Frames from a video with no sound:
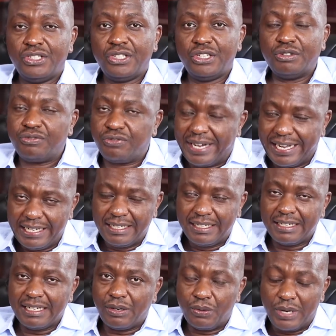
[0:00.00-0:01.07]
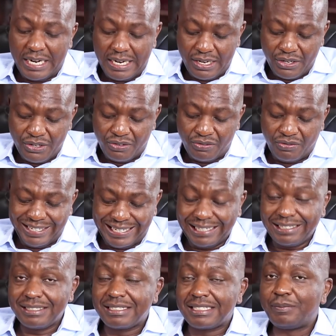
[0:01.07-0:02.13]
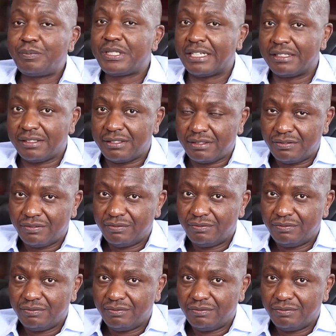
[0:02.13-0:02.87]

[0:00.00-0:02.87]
You'll find a world of acceptance.